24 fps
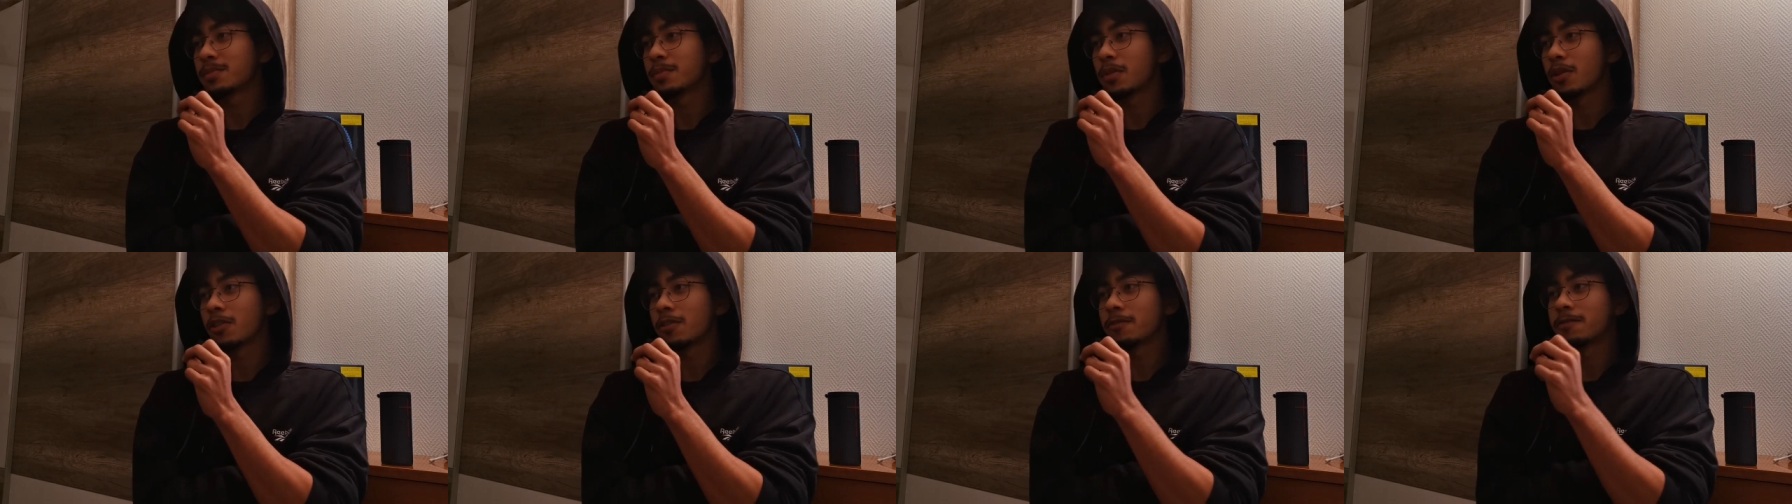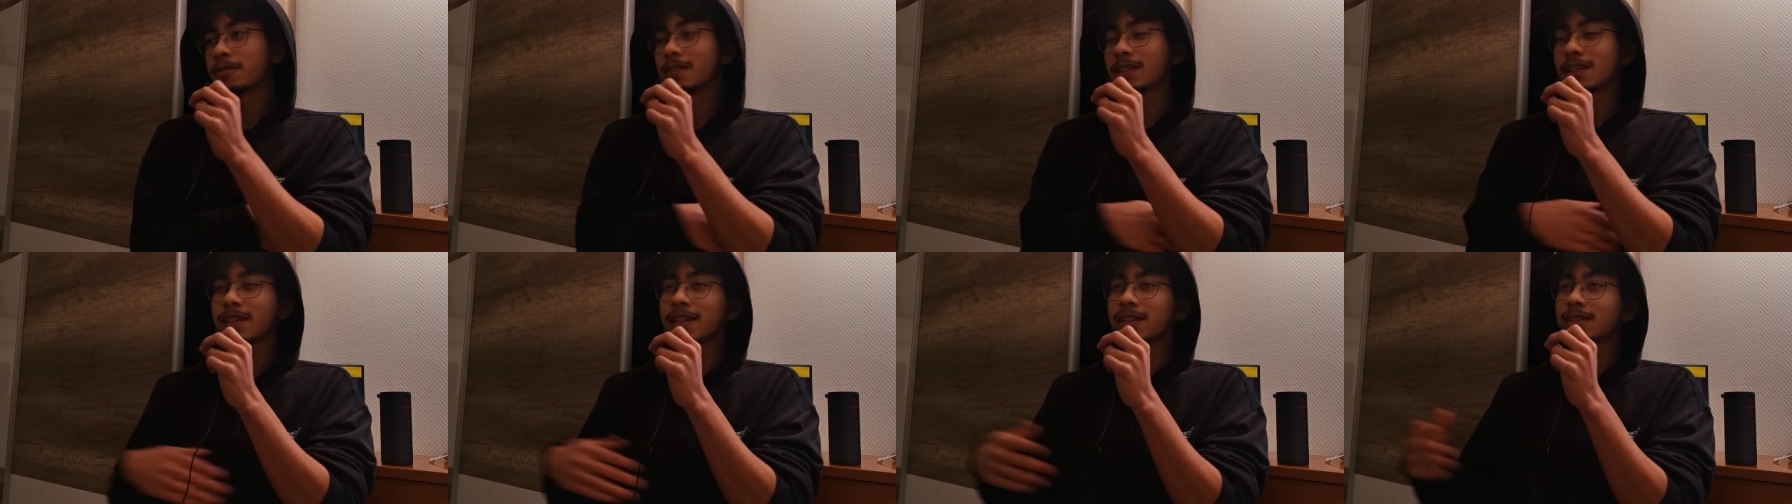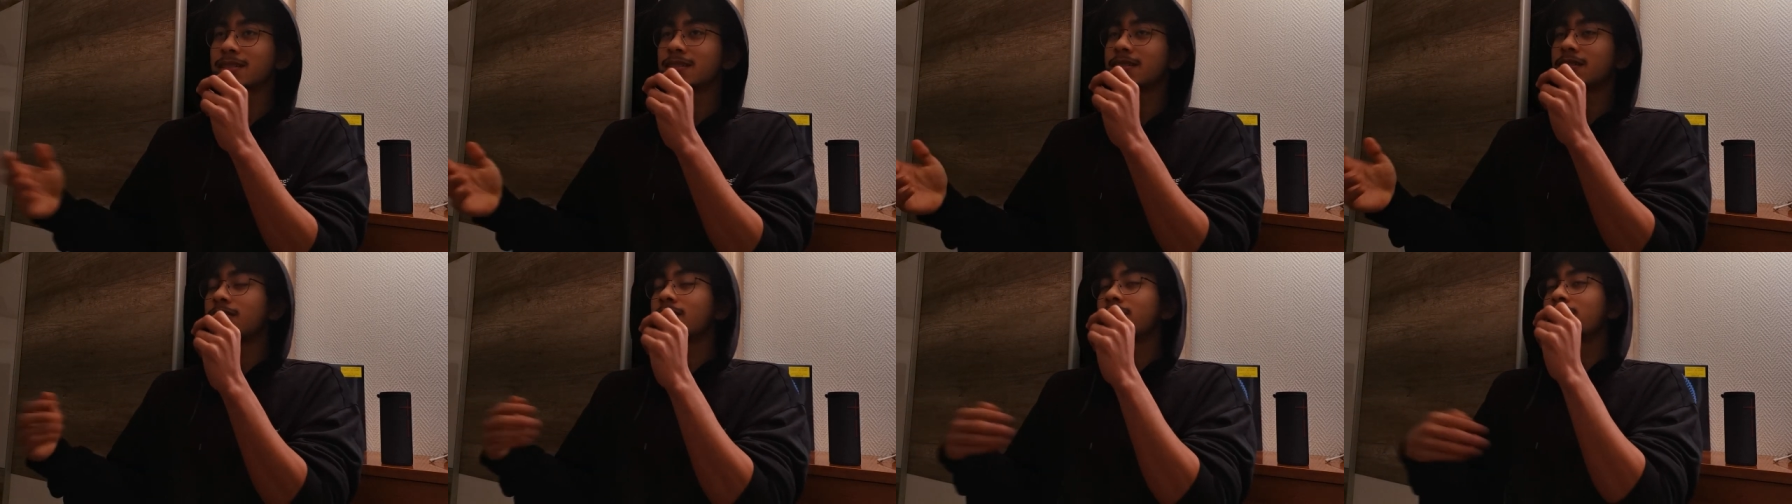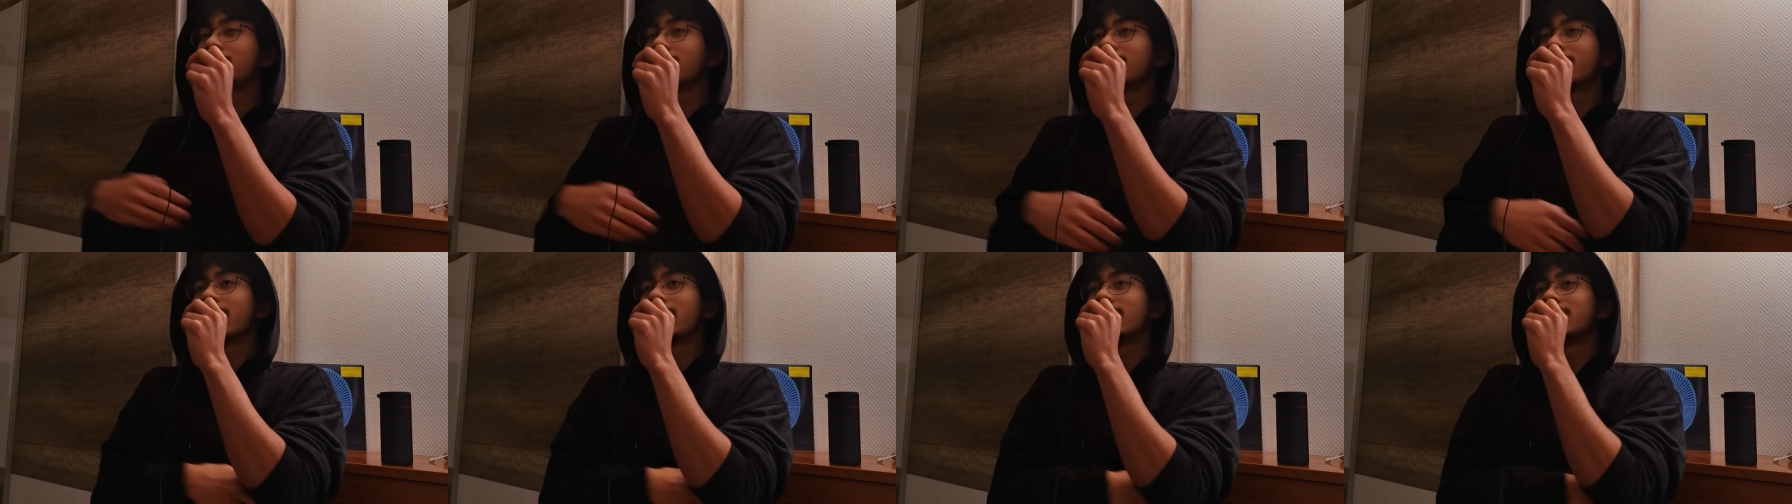perfectly
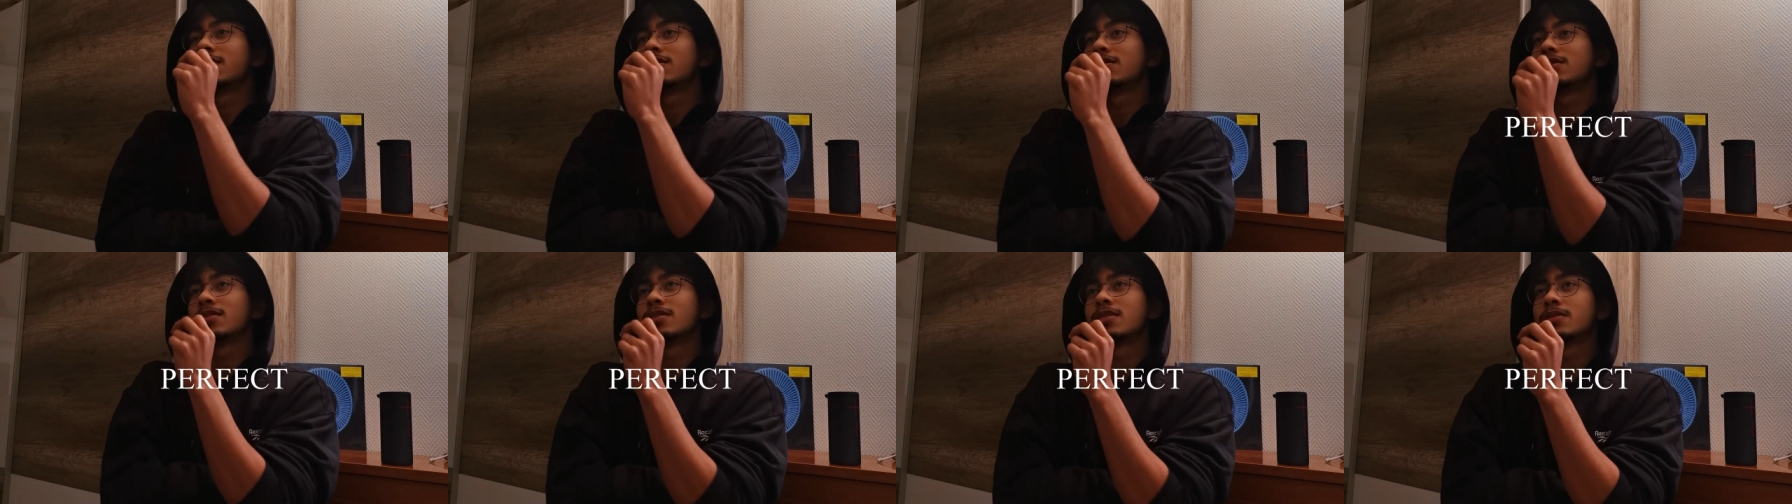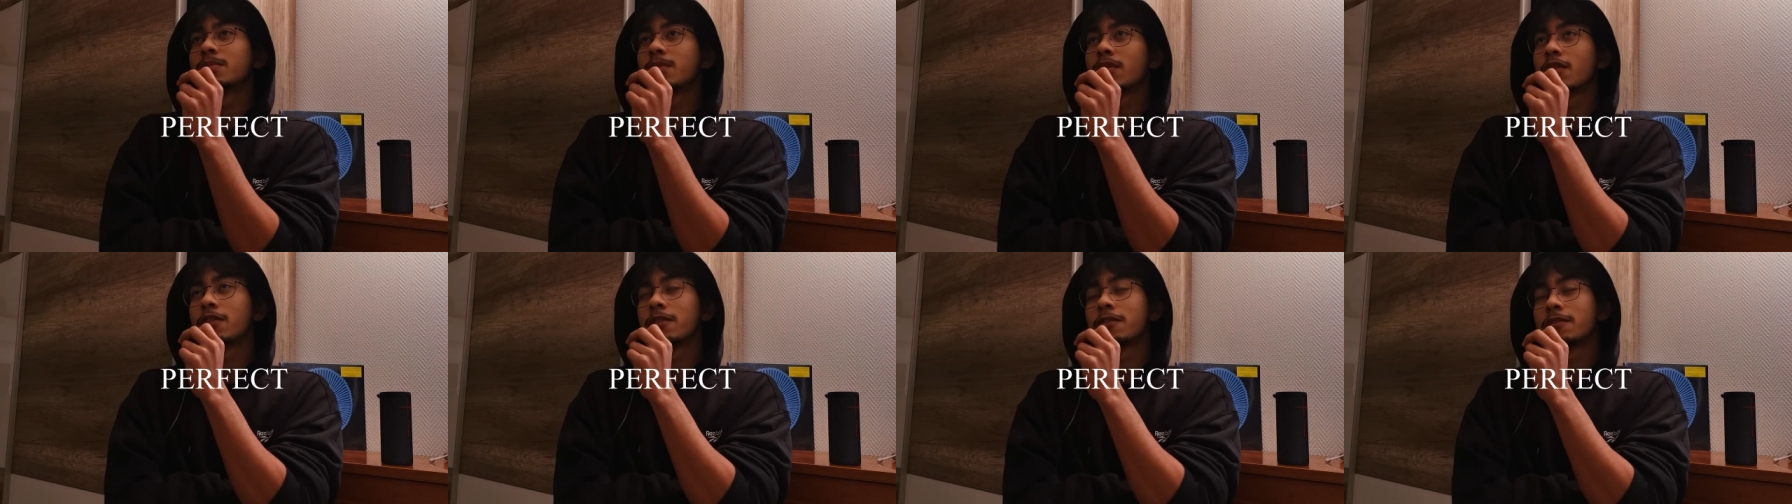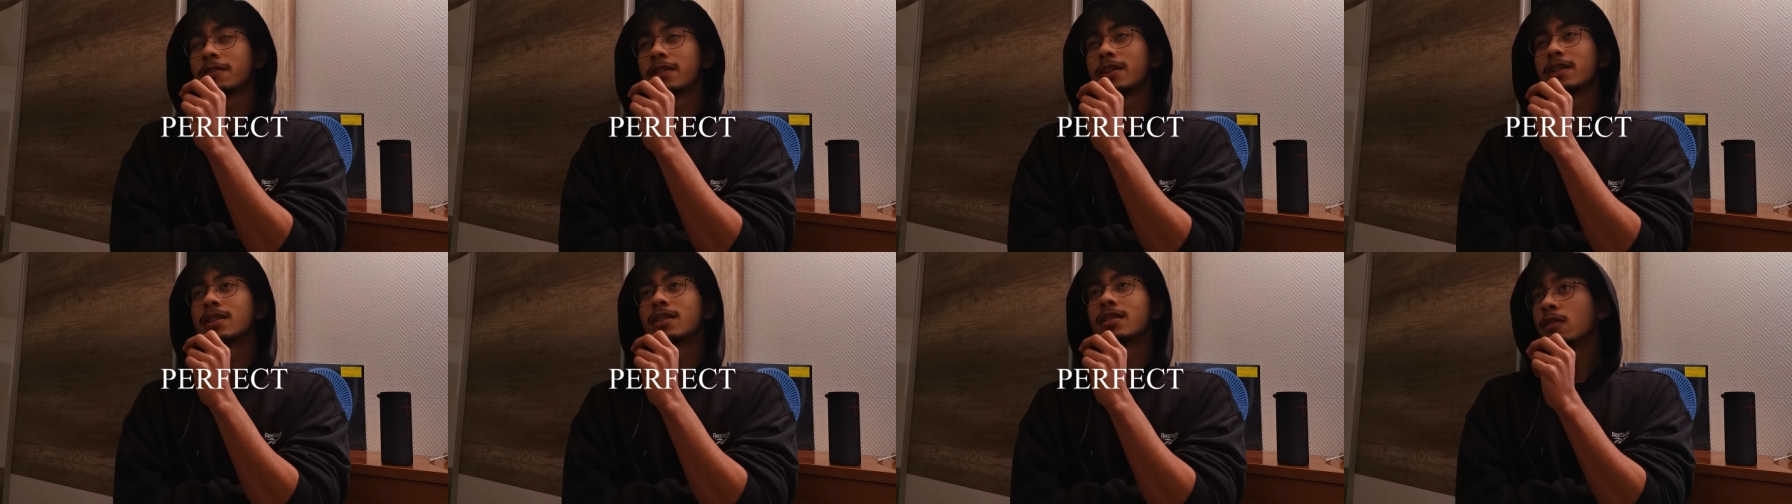executed and it's just perfect.